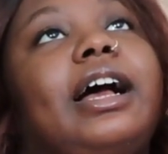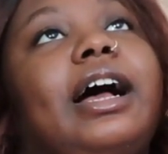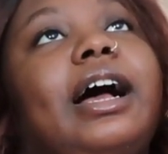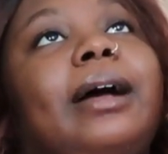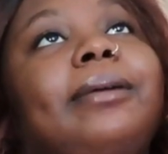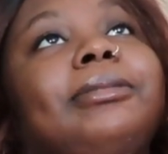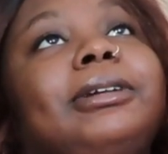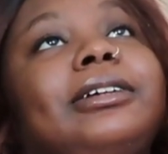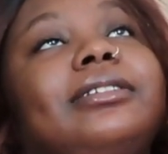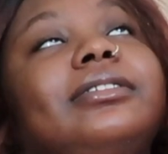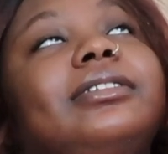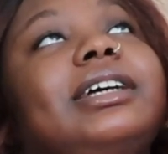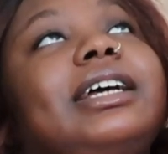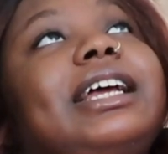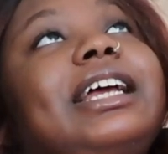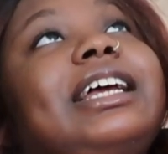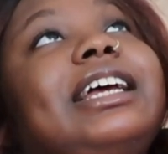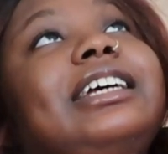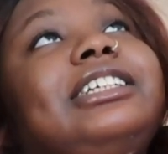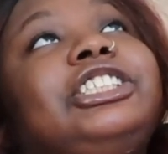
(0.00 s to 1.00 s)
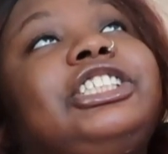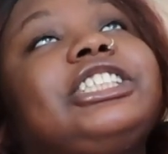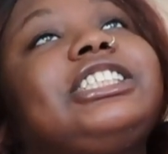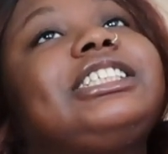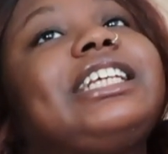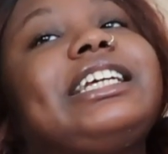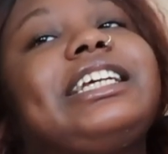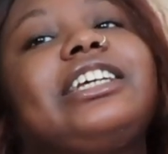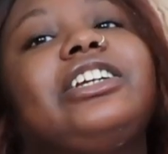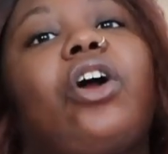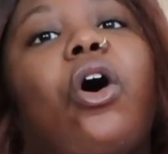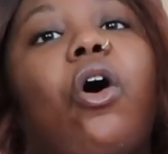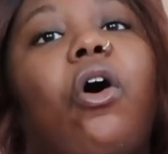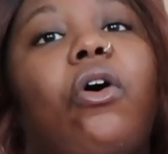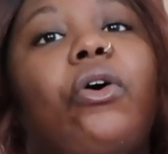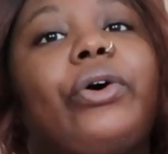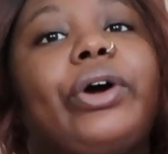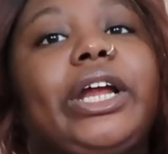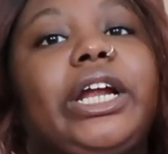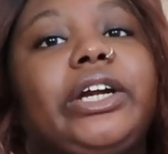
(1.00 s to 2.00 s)
I'm just like, in
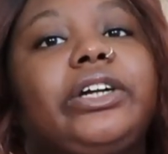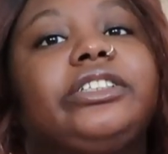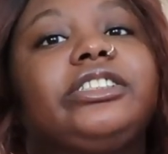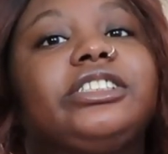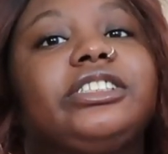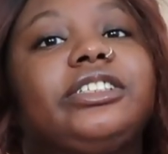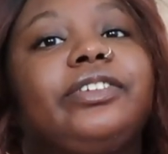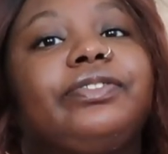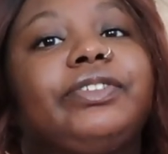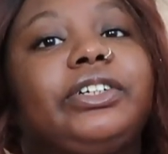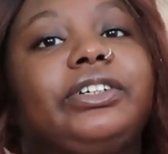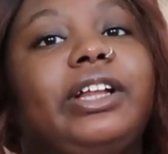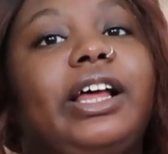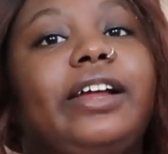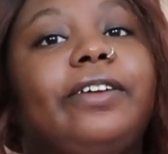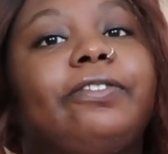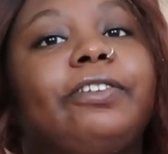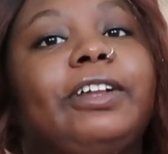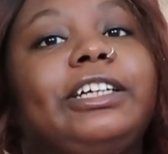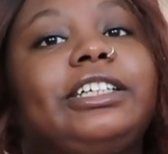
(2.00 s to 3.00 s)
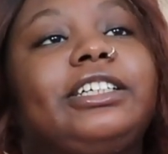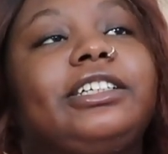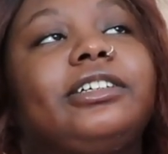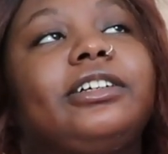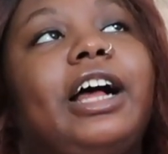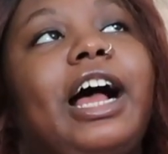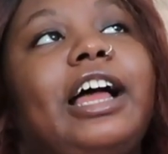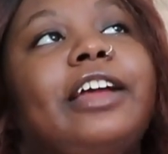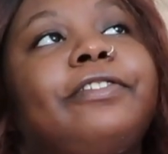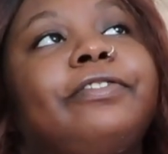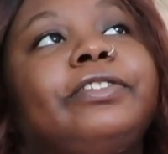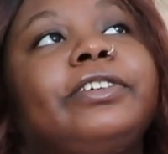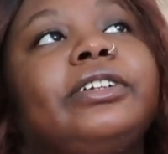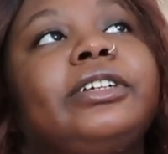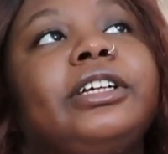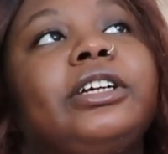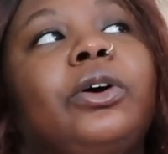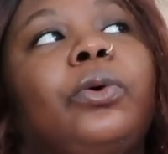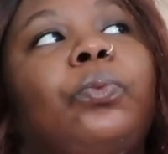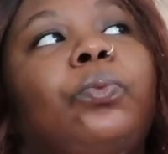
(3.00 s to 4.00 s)
all areas of your life, like, I feel
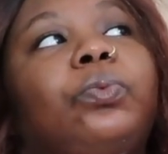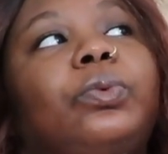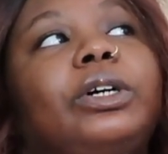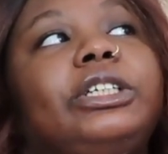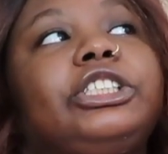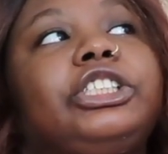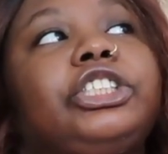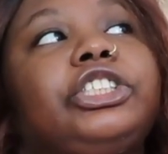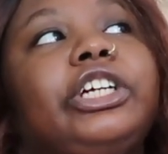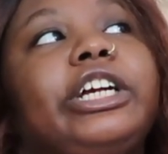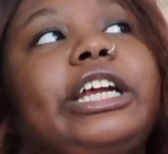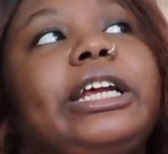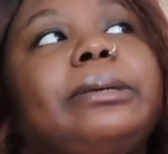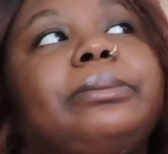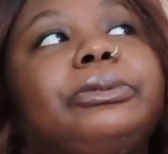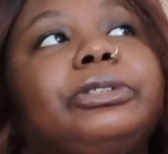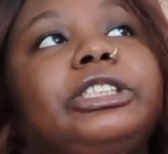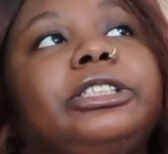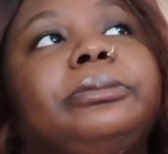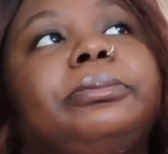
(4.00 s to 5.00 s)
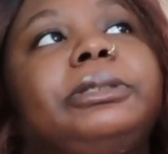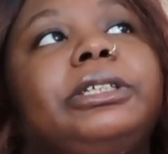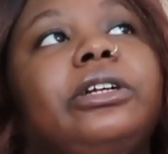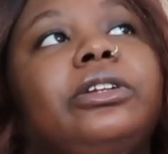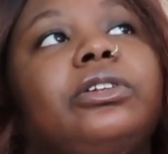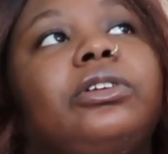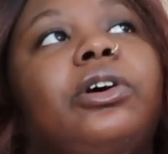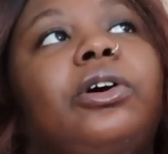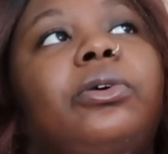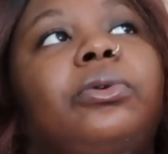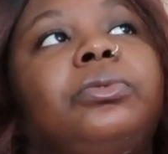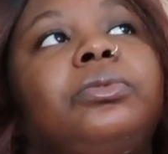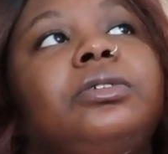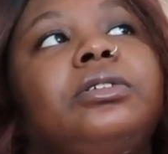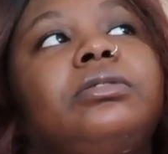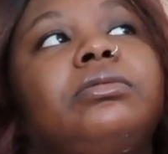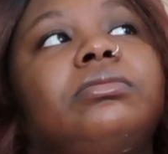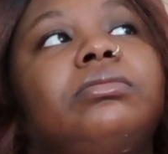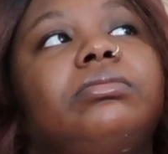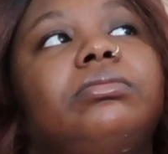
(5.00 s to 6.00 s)
like once you're able to be
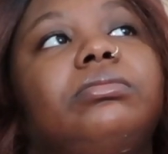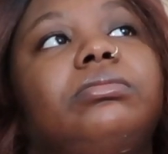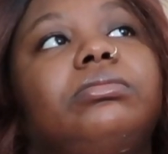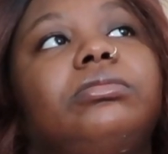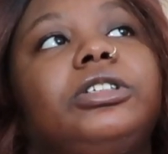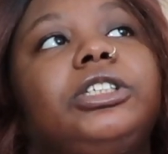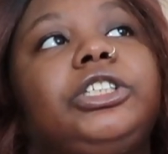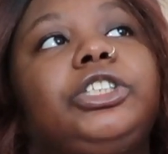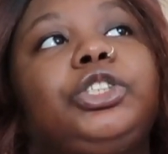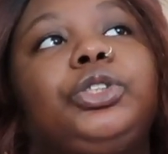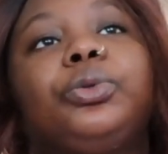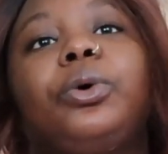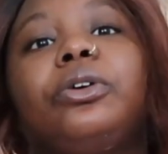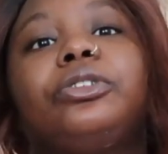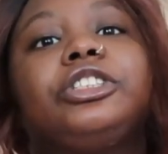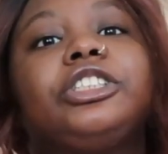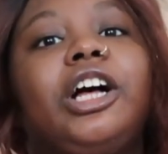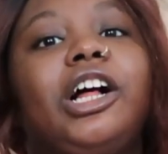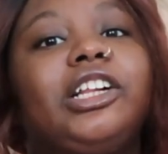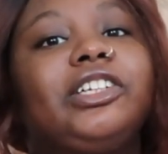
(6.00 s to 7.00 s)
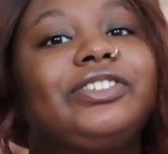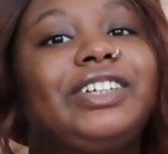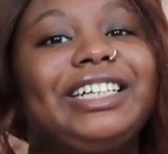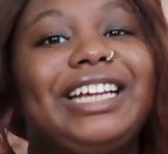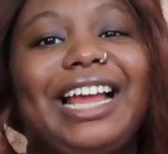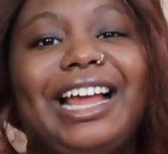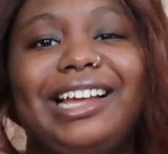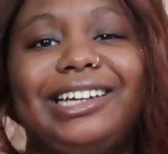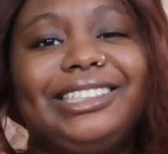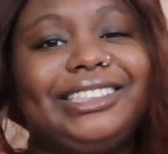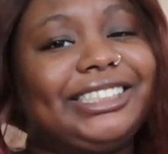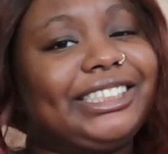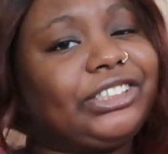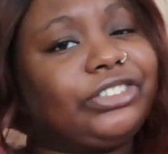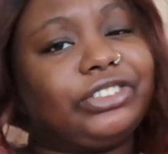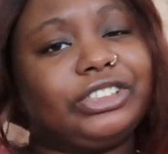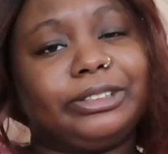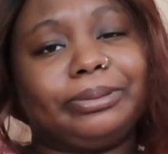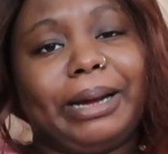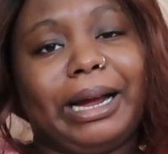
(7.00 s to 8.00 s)
alone, you won't tolerate any
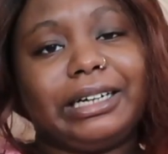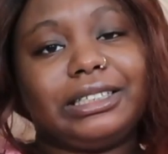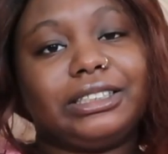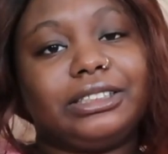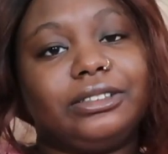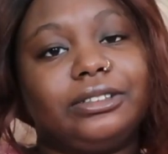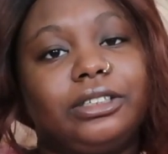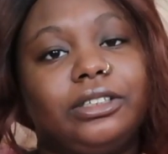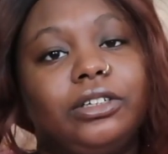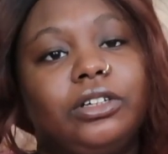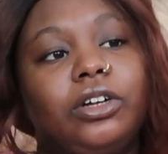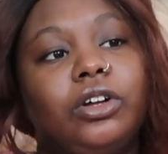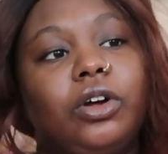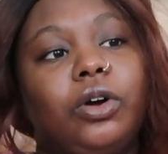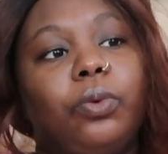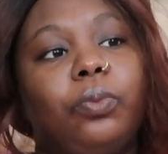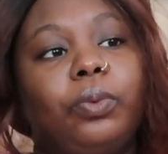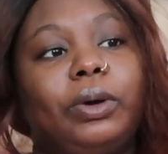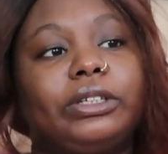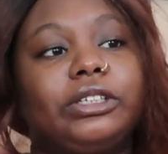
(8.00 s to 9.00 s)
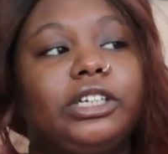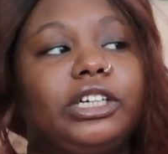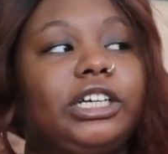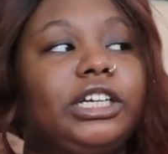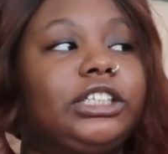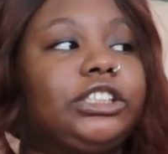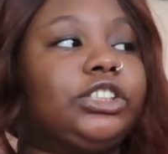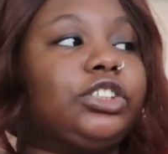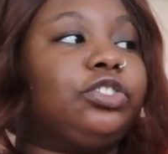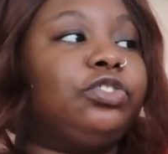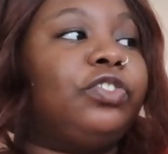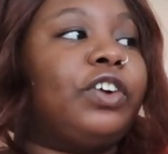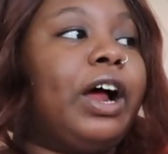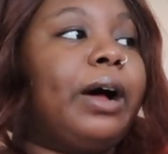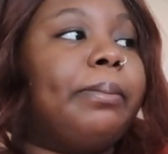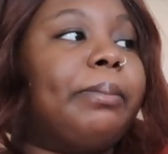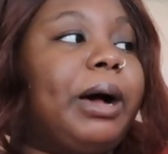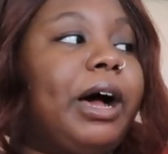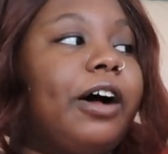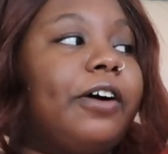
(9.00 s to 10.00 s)
disrespect, whether it's
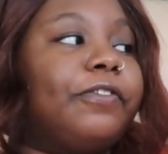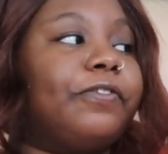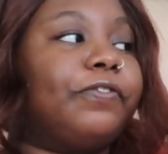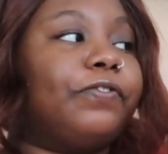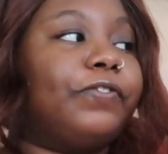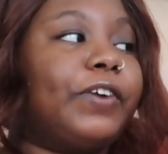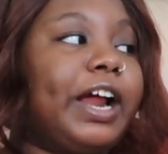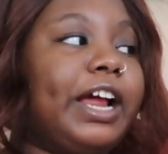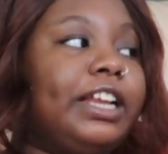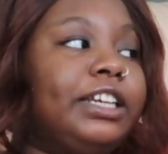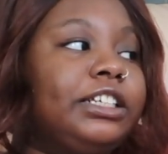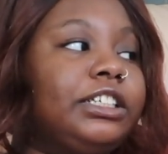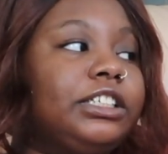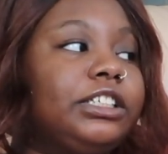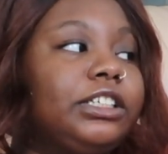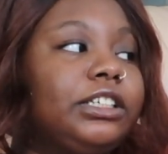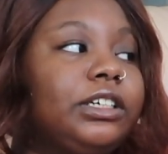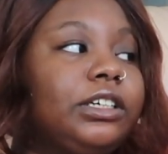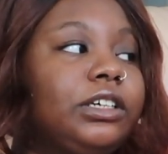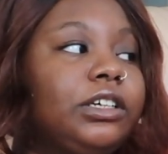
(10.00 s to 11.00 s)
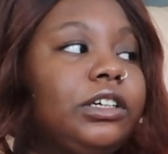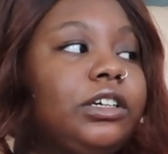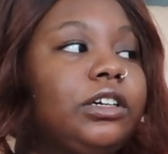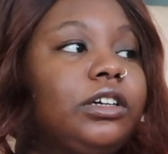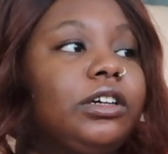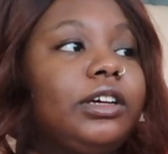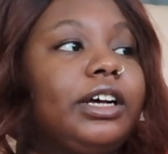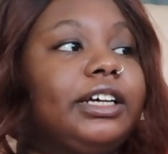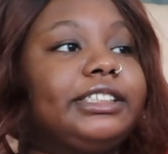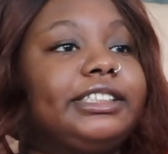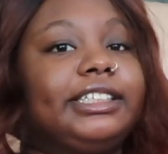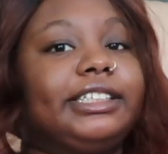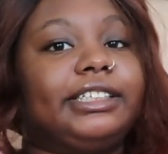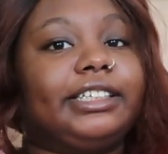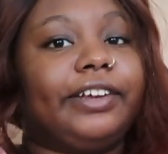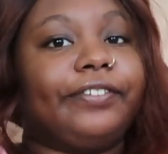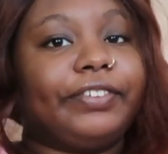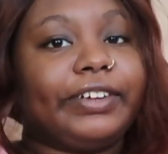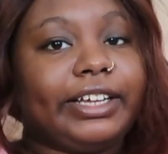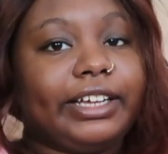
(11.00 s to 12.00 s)
from a friend, a
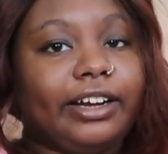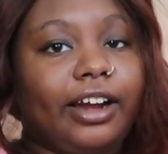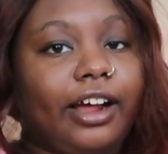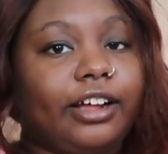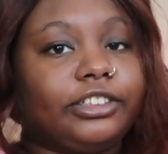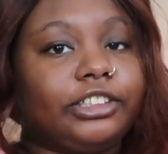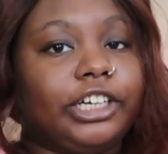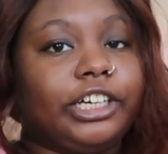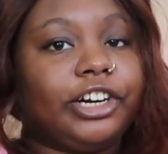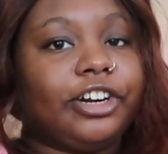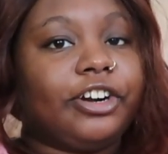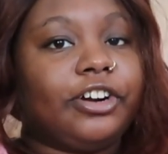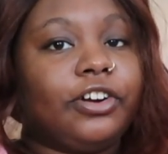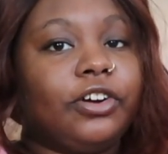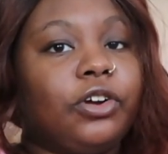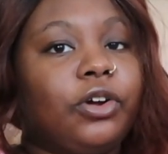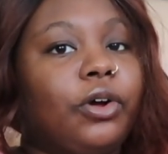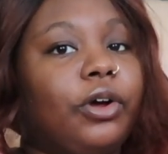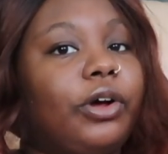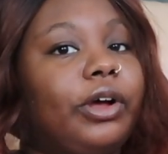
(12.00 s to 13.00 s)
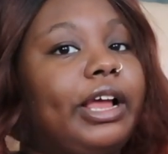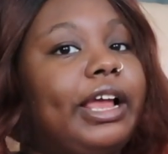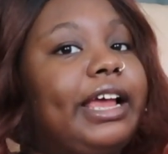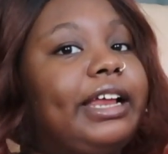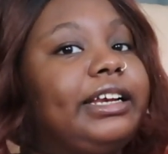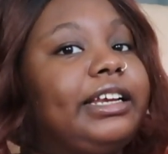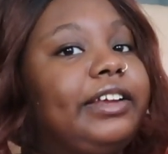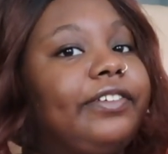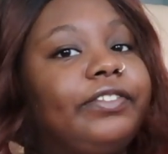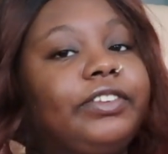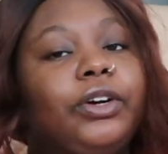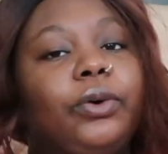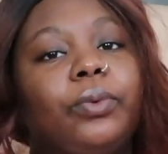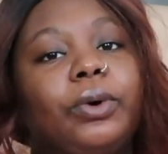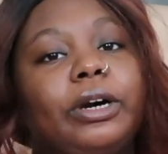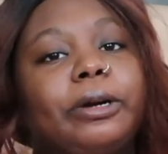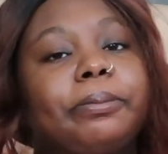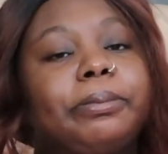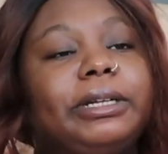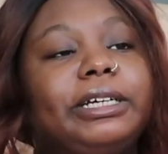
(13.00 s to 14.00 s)
significant other, and even a
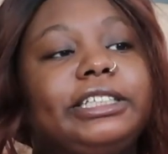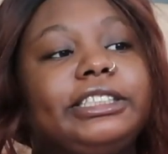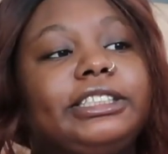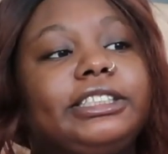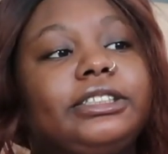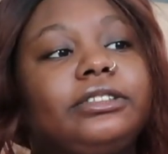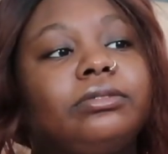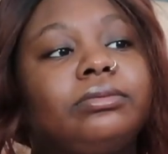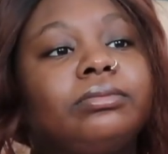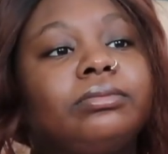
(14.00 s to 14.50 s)
workplace.